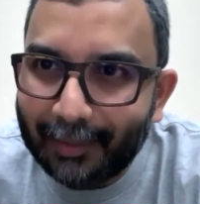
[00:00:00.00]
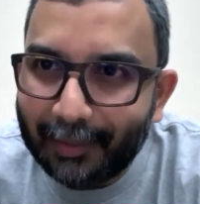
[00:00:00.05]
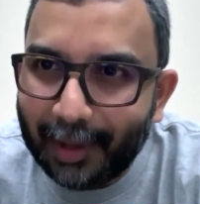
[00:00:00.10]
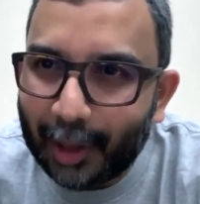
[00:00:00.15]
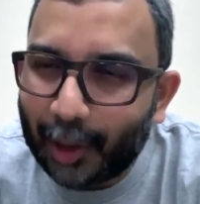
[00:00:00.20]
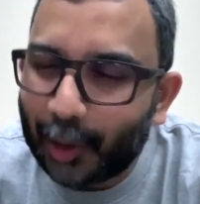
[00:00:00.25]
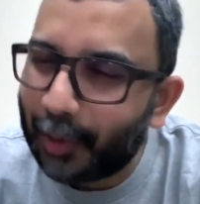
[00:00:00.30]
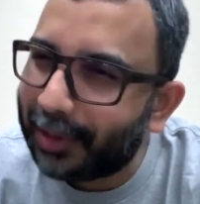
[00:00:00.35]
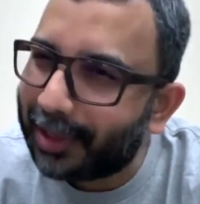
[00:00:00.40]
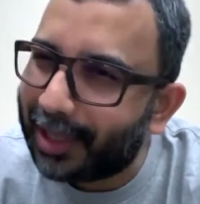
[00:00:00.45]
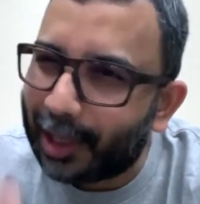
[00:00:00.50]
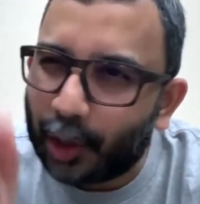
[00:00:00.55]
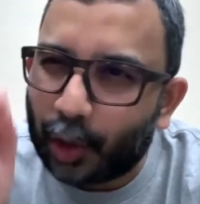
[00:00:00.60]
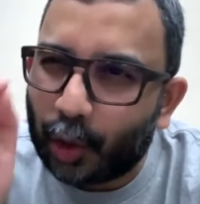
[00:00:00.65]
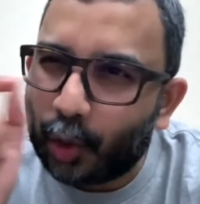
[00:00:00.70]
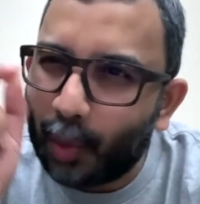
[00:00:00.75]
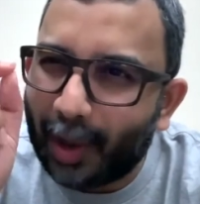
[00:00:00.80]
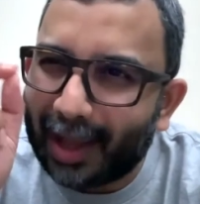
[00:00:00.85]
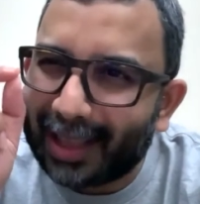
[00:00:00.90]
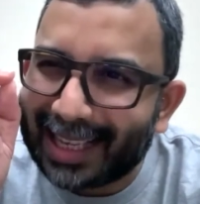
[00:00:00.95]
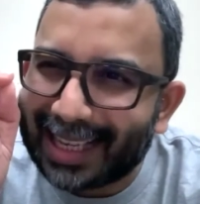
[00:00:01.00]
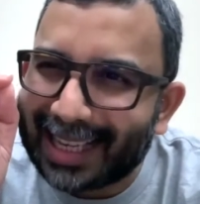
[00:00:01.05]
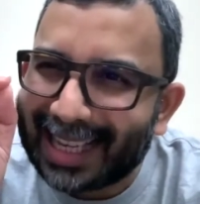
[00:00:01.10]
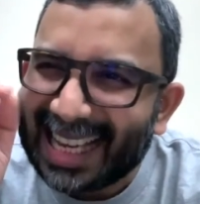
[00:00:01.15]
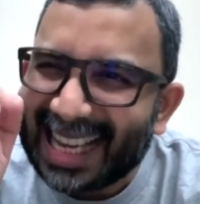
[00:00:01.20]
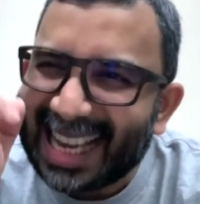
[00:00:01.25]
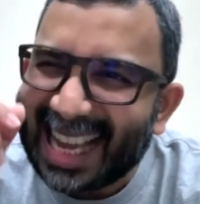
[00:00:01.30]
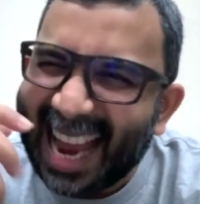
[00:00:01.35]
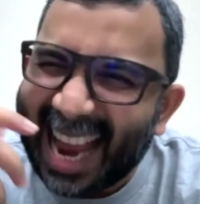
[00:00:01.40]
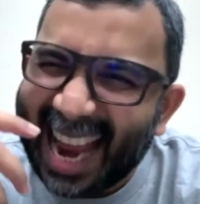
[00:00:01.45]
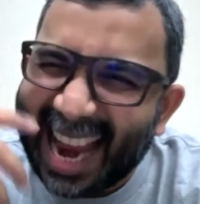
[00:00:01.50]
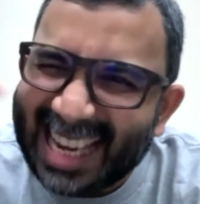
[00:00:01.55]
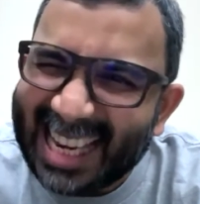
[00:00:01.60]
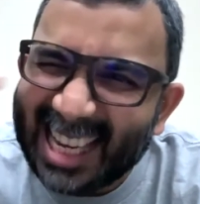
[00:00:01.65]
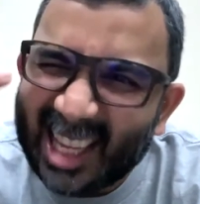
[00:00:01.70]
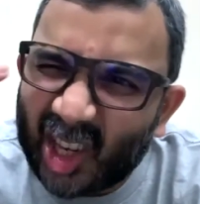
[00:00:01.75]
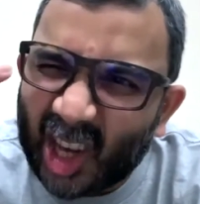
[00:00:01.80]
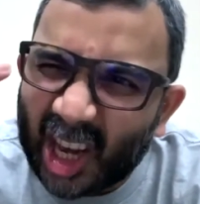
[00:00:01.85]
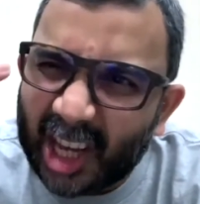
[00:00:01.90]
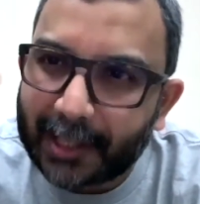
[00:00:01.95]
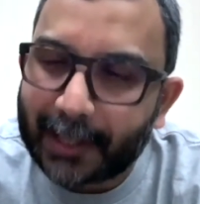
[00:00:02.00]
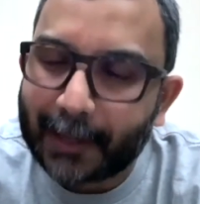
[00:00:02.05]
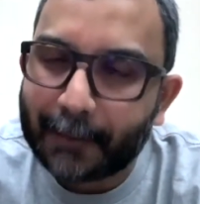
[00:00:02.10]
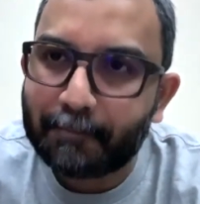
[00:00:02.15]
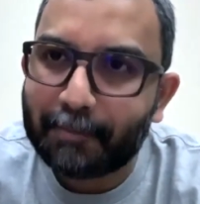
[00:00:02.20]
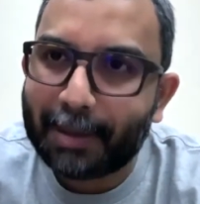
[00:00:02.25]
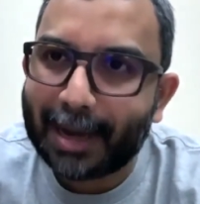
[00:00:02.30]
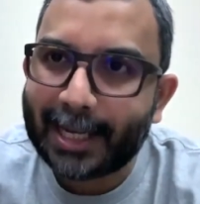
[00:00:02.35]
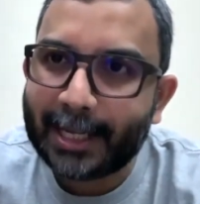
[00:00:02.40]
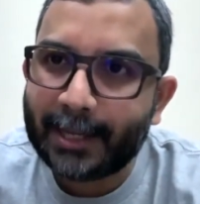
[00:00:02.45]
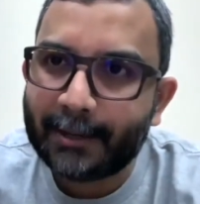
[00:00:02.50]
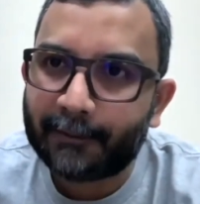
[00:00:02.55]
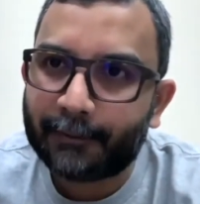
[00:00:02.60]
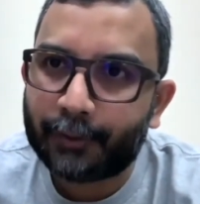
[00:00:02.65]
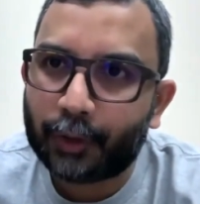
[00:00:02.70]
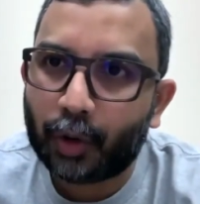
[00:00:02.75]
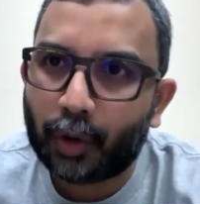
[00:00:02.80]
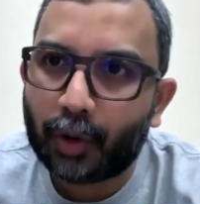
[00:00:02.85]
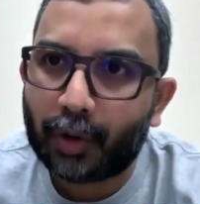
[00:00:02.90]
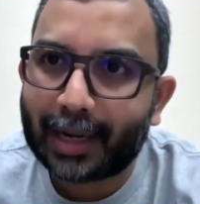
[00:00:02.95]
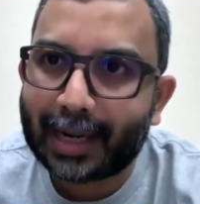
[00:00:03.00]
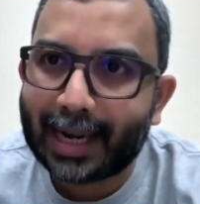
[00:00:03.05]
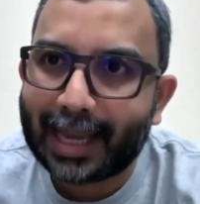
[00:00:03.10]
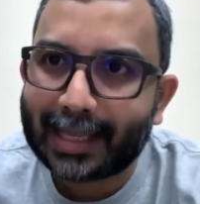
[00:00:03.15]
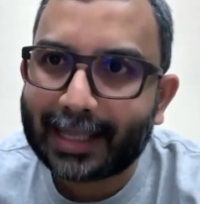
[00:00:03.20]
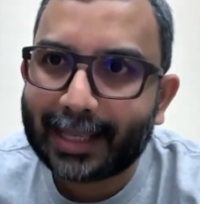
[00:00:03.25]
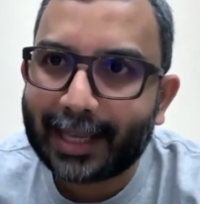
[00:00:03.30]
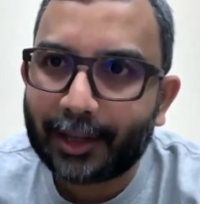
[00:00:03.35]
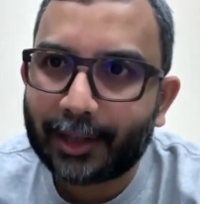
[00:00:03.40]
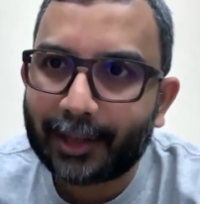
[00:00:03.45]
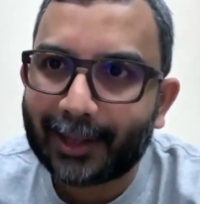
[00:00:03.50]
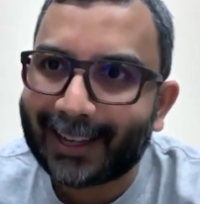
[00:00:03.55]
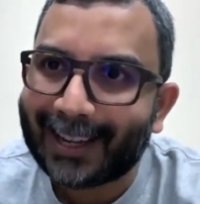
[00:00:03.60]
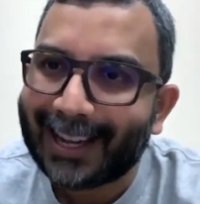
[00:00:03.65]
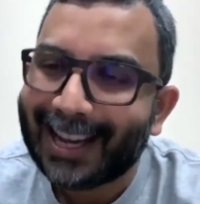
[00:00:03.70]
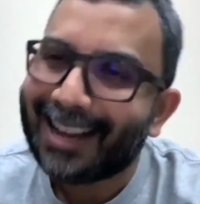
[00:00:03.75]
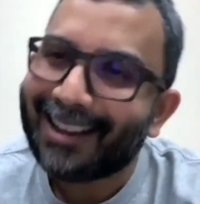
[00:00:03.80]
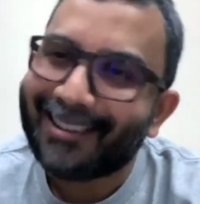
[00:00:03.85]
Make sure that you are the energizer bunny of your organization,